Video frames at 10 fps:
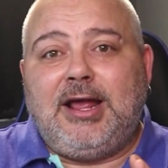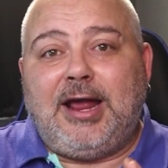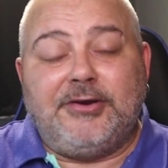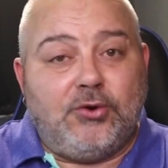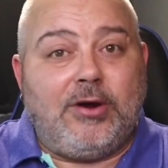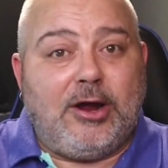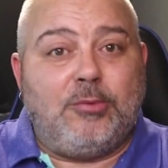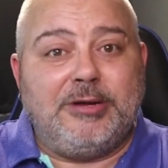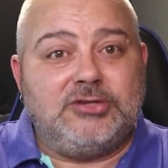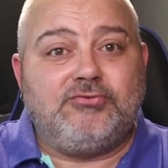And your
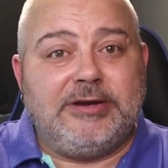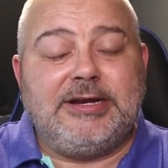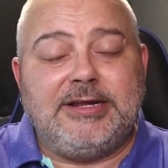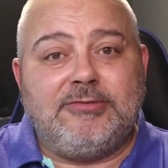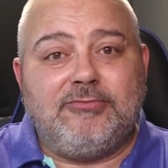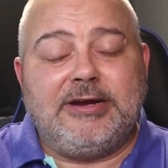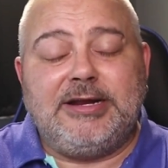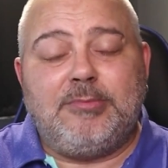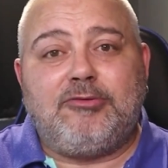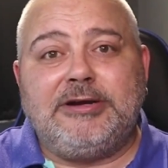help is really,
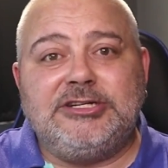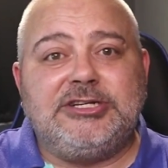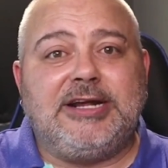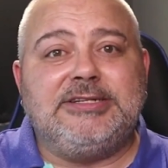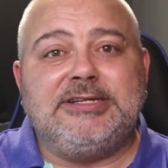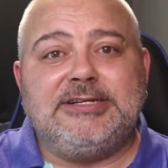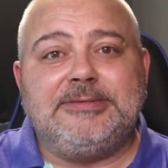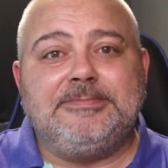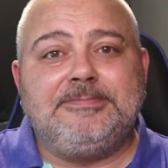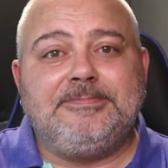really appreciated.